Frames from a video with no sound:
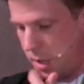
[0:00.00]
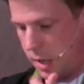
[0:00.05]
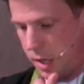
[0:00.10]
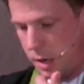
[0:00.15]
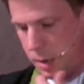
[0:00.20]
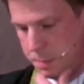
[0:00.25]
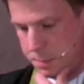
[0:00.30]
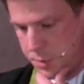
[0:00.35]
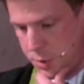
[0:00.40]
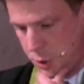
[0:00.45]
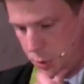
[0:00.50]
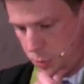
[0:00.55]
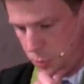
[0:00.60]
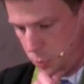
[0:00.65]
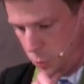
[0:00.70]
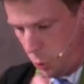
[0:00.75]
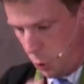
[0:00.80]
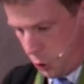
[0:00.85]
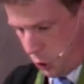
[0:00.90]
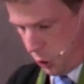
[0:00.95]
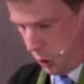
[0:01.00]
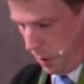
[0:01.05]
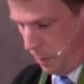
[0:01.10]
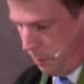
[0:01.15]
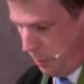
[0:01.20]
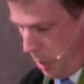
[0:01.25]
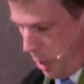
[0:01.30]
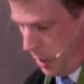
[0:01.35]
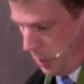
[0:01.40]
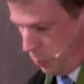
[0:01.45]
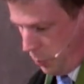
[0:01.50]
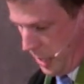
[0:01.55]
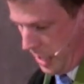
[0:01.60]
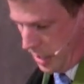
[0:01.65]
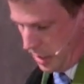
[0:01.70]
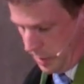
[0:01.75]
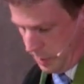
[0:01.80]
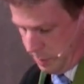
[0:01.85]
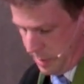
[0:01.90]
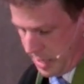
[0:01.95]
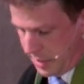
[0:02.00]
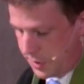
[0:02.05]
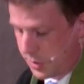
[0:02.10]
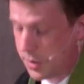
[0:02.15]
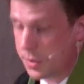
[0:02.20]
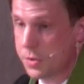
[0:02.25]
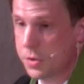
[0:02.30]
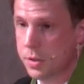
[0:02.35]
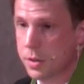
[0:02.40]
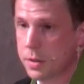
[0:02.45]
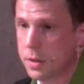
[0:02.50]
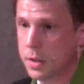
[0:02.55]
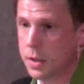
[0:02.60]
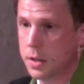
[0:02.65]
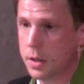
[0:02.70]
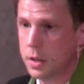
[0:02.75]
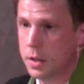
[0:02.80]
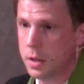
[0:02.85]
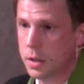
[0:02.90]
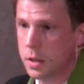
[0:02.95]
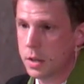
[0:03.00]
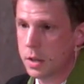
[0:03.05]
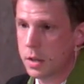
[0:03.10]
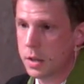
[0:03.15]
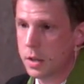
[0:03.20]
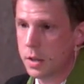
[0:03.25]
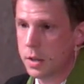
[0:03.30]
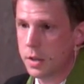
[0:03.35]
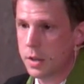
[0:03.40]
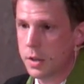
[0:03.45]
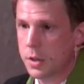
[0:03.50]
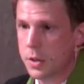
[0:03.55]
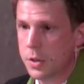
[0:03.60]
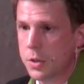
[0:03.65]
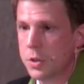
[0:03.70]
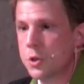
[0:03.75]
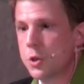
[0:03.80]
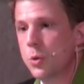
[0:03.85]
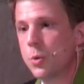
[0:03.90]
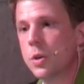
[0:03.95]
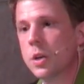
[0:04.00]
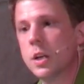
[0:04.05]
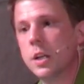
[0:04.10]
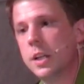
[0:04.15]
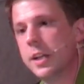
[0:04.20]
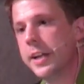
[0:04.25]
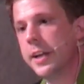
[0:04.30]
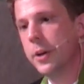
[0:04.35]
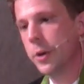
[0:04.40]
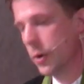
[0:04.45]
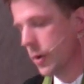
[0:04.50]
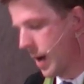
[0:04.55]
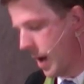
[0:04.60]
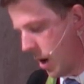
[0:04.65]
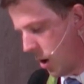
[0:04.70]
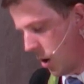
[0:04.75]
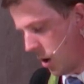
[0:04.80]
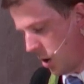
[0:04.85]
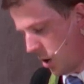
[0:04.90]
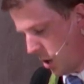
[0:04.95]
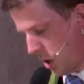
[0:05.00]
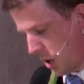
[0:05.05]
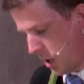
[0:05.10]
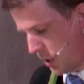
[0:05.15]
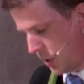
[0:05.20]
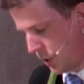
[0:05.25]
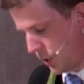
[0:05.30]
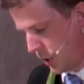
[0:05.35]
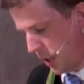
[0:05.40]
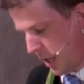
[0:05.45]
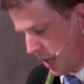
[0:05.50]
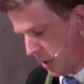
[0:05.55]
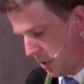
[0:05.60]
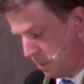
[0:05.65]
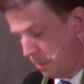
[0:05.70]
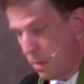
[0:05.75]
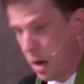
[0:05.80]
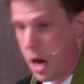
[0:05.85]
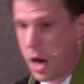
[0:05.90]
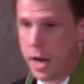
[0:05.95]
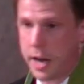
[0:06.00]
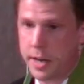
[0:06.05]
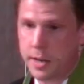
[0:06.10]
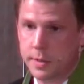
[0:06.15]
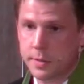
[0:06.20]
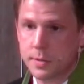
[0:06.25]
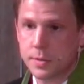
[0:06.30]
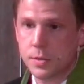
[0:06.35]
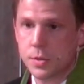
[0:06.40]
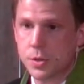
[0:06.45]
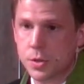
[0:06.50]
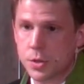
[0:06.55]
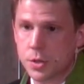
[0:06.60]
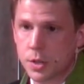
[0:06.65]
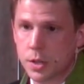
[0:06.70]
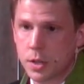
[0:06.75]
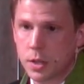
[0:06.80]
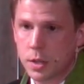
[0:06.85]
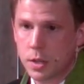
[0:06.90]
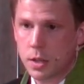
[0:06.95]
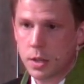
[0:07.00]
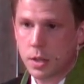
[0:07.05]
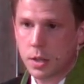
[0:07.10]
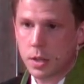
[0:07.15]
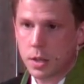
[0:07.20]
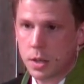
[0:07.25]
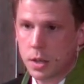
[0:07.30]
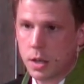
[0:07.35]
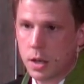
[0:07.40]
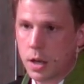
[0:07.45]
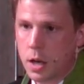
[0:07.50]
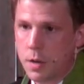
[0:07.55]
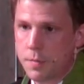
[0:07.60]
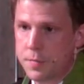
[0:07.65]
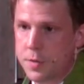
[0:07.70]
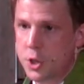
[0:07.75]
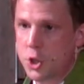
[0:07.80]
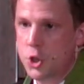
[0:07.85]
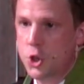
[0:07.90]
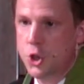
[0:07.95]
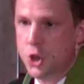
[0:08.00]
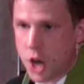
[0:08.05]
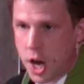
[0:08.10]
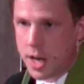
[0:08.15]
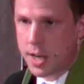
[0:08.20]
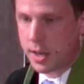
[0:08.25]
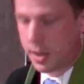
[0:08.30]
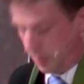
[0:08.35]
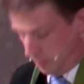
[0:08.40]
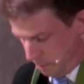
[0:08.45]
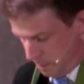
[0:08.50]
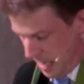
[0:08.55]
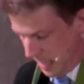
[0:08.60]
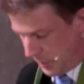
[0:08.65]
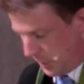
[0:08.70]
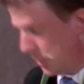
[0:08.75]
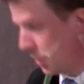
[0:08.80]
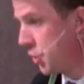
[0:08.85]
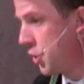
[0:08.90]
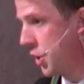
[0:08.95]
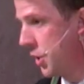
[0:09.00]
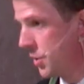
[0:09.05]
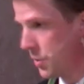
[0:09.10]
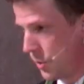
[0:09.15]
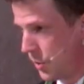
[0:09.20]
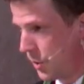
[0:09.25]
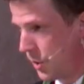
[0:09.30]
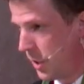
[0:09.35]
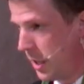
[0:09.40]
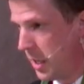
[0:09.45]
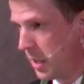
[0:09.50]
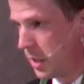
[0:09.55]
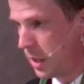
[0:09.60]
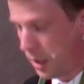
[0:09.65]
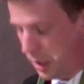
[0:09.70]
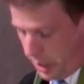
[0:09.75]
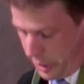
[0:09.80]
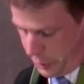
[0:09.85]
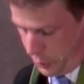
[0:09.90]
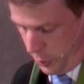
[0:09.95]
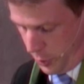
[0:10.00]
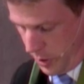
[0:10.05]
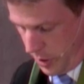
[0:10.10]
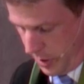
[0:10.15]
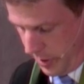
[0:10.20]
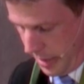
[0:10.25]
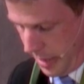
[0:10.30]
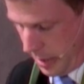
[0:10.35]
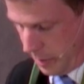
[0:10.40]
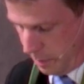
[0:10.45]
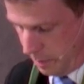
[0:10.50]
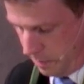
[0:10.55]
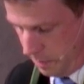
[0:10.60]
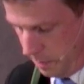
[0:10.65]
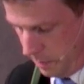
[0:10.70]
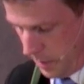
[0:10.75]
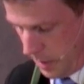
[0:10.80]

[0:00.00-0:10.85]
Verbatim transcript: come to worship on a weekly basis to clear our hearts and minds of the junk messages that clutter them